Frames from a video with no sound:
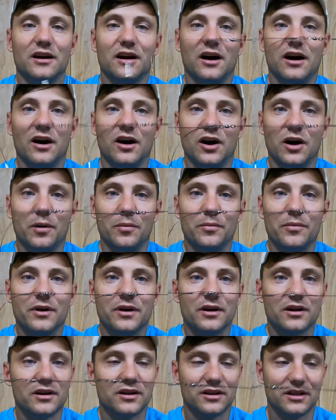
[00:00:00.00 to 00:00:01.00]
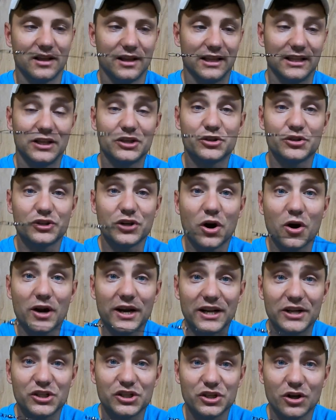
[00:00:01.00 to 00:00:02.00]
Unless you're
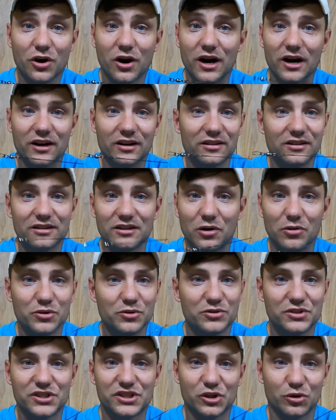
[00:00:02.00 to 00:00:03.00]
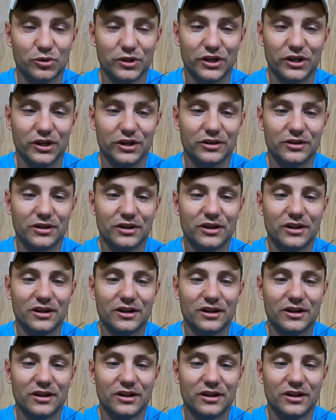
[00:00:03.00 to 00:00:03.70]
targeting shark, don't use a still leader.